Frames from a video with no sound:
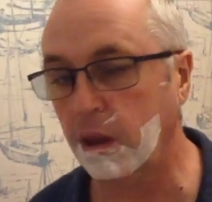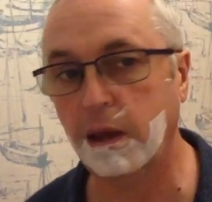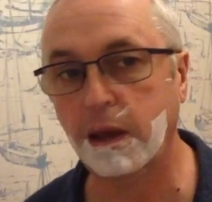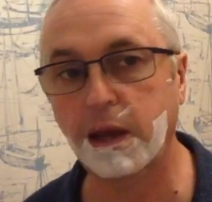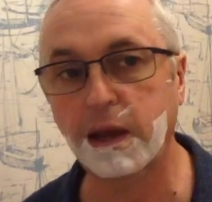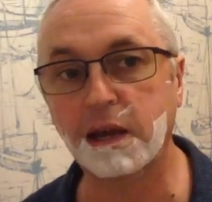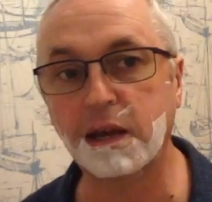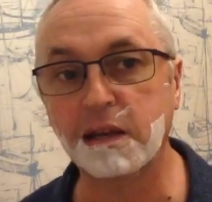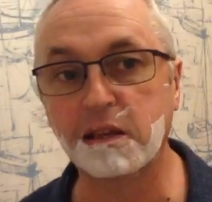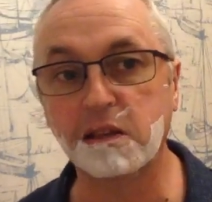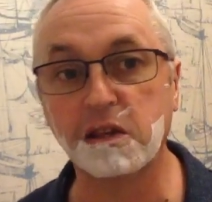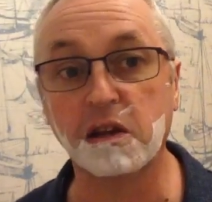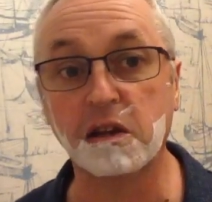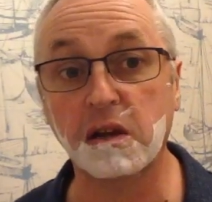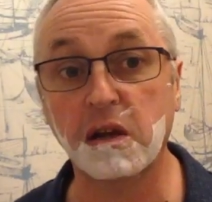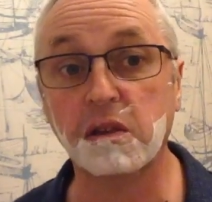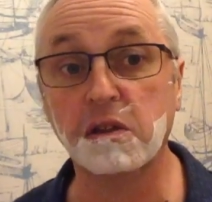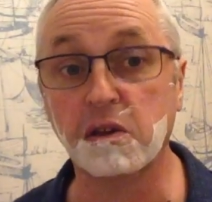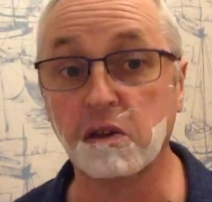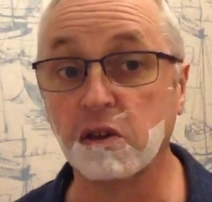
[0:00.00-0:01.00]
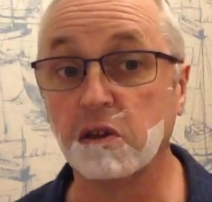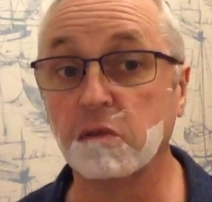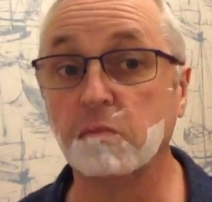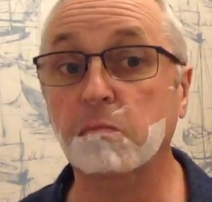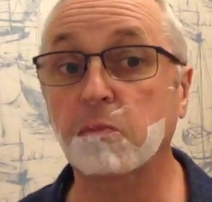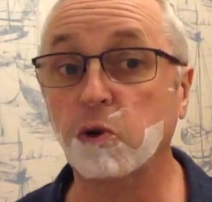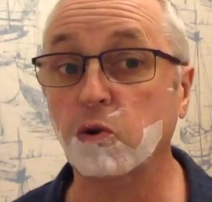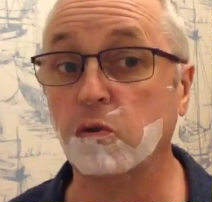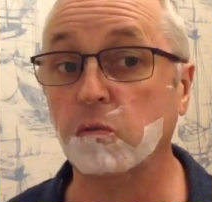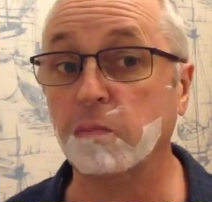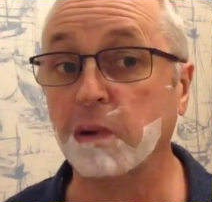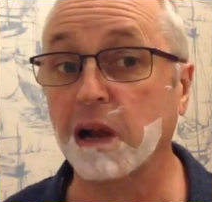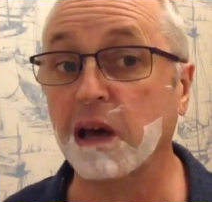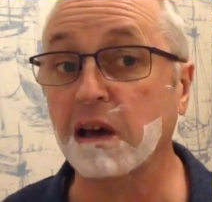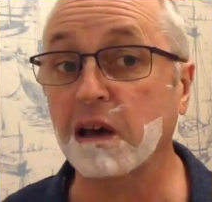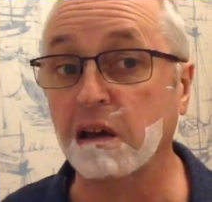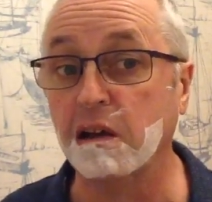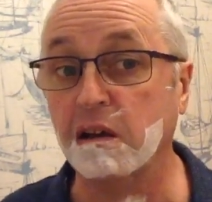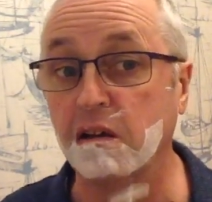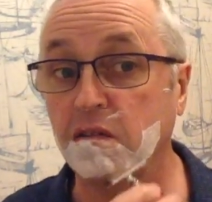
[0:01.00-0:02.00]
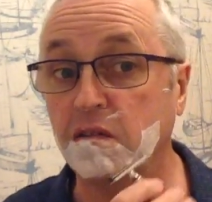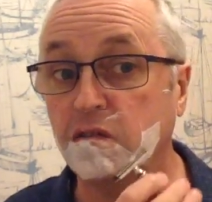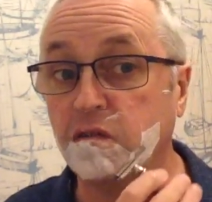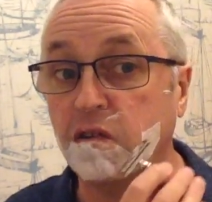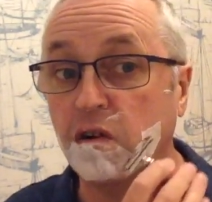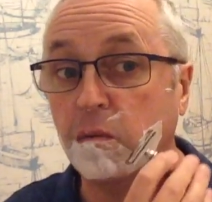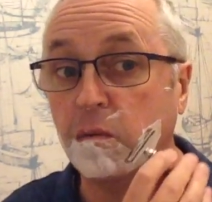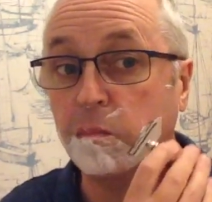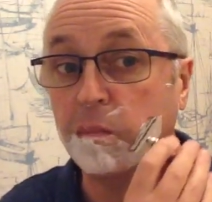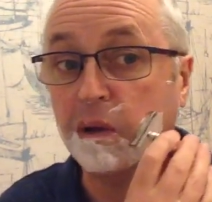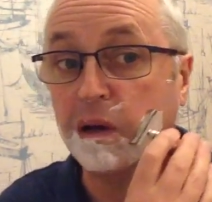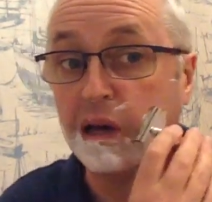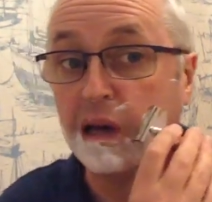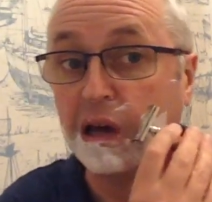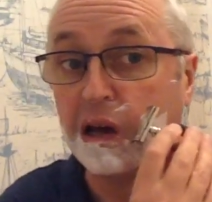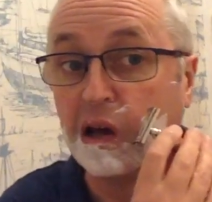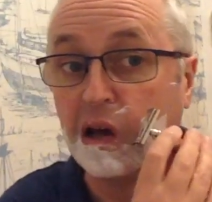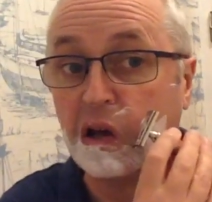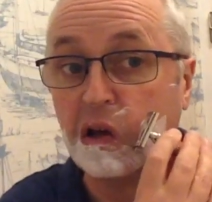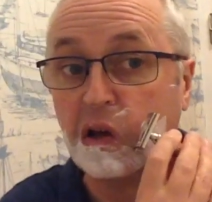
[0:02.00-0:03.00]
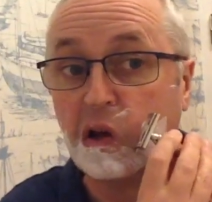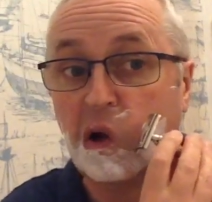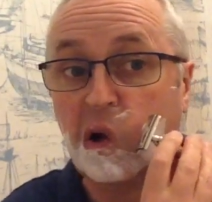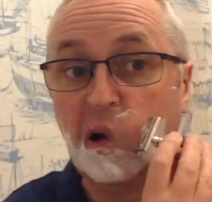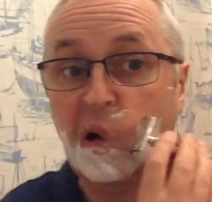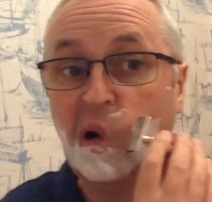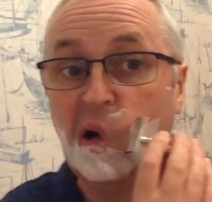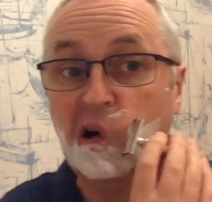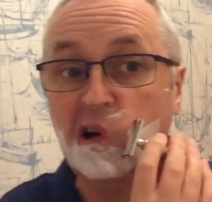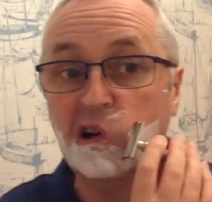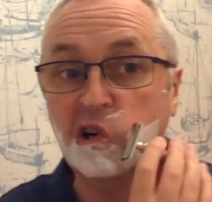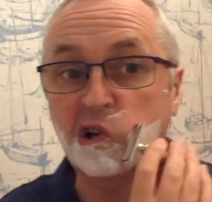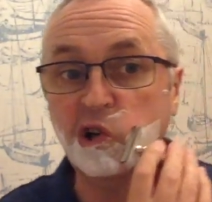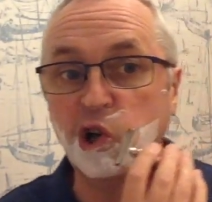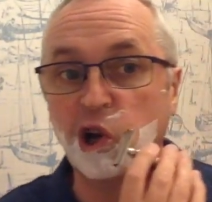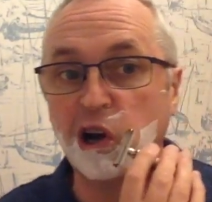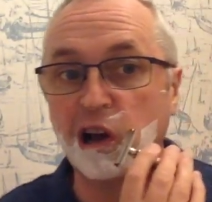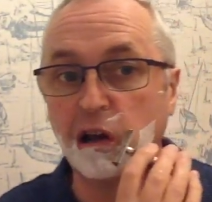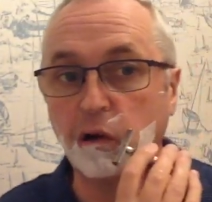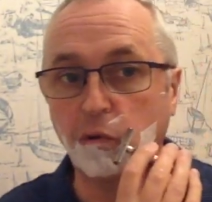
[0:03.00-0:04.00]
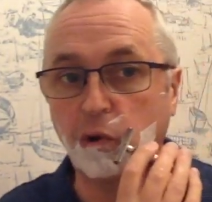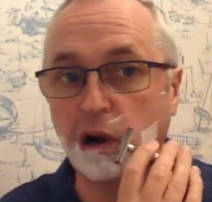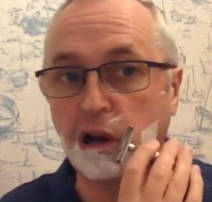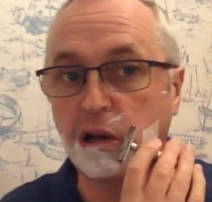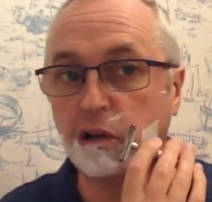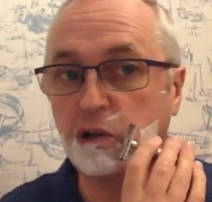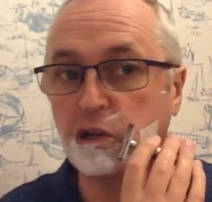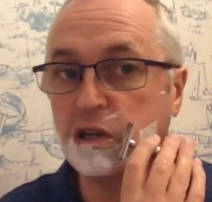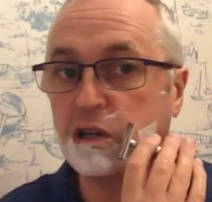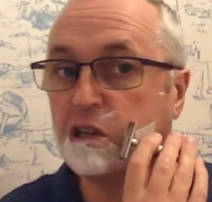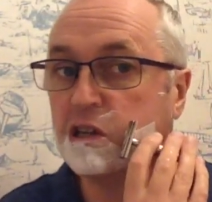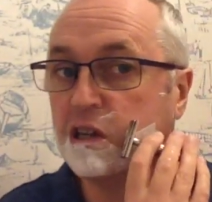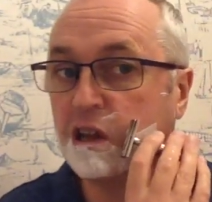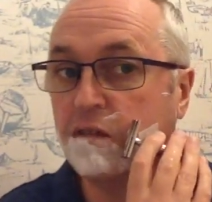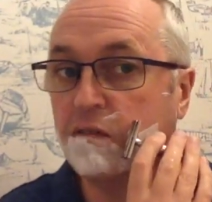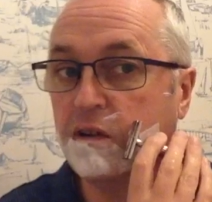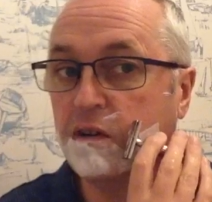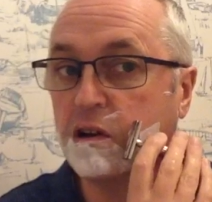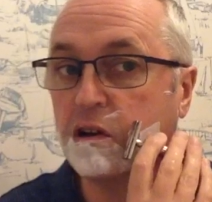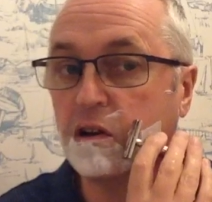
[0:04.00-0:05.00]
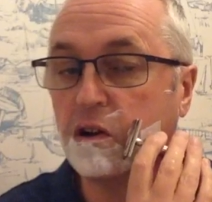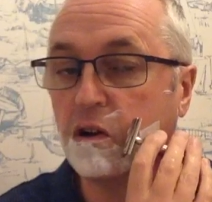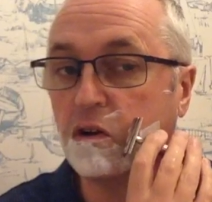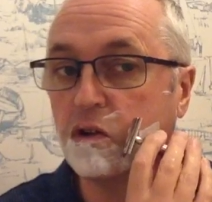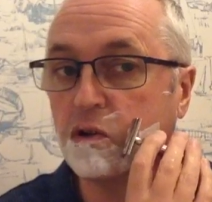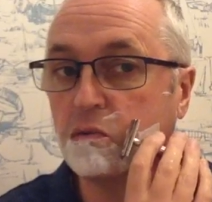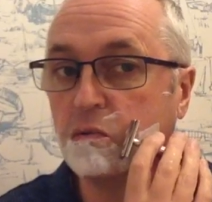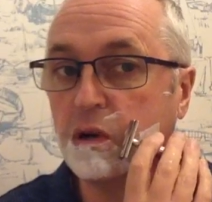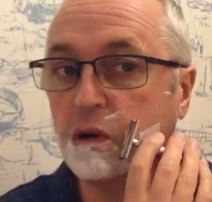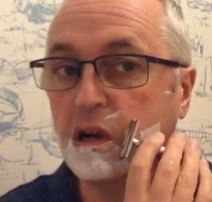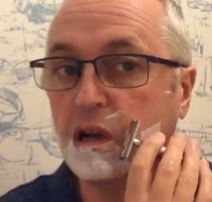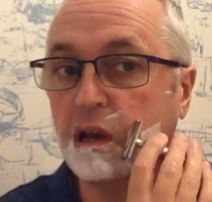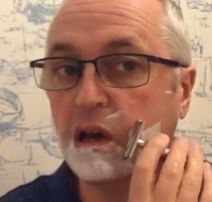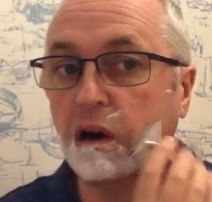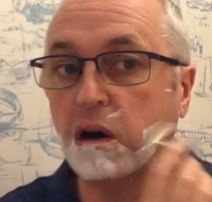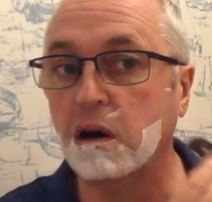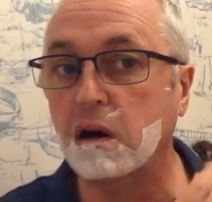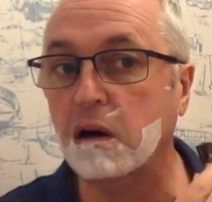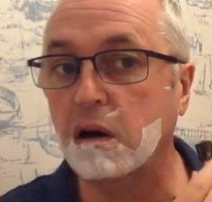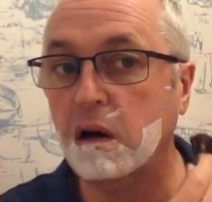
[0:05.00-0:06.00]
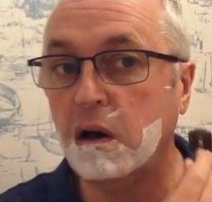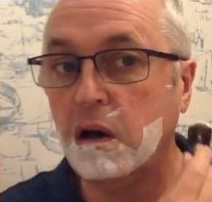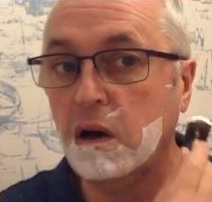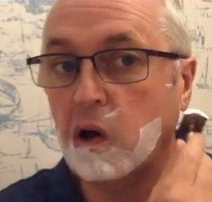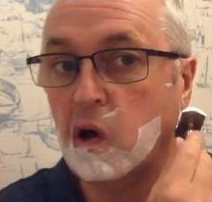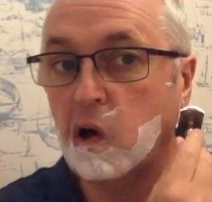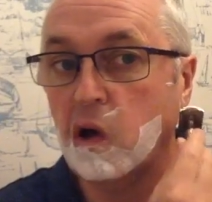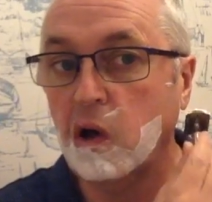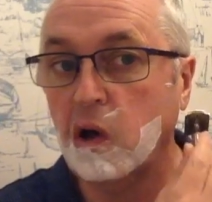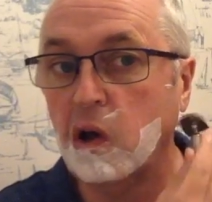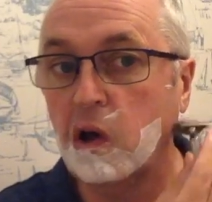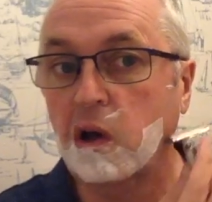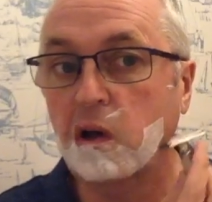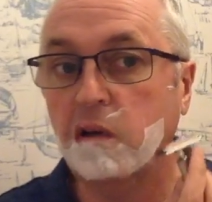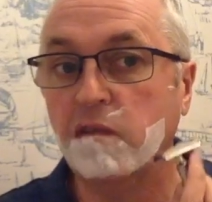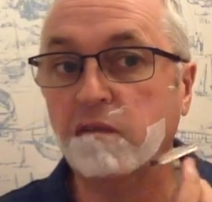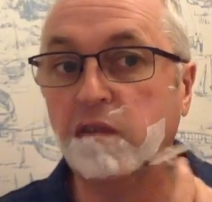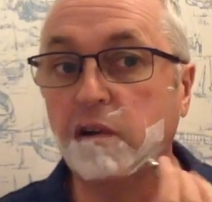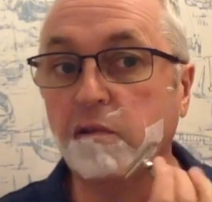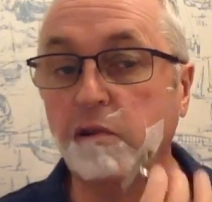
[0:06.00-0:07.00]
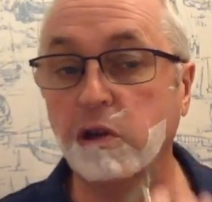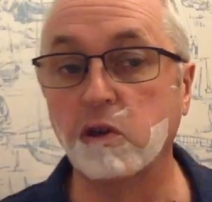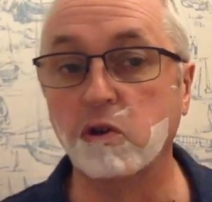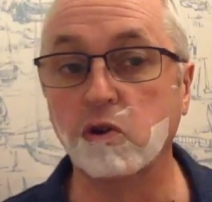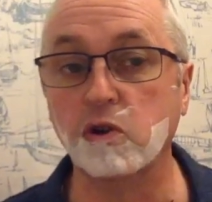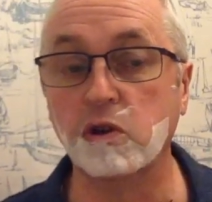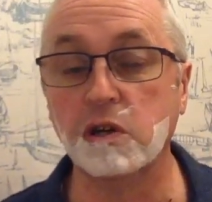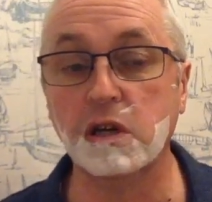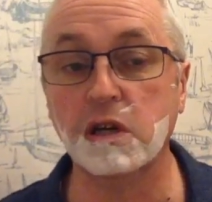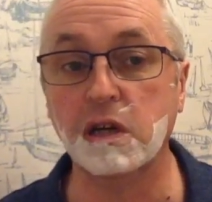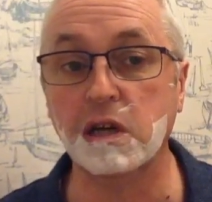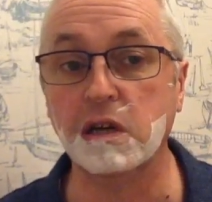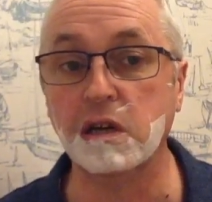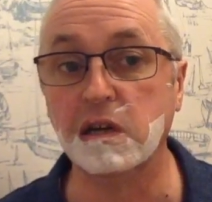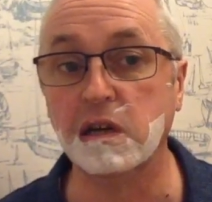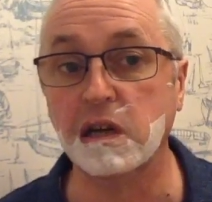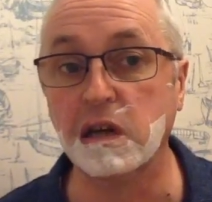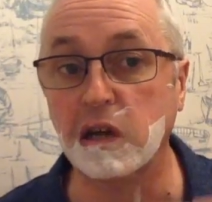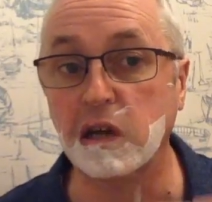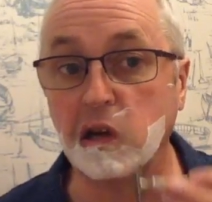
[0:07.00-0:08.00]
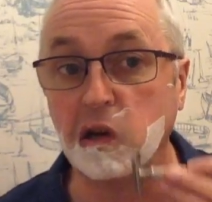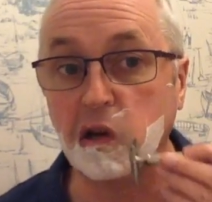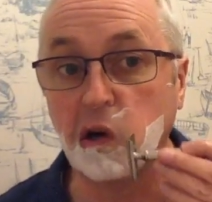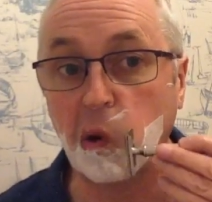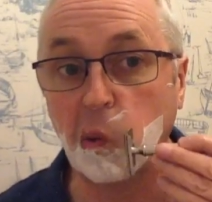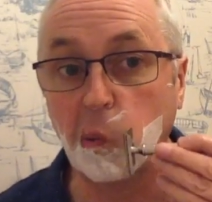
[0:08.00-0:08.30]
It is another smooth blade from a Gillette range. These 7 o'clocks really are very good indeed.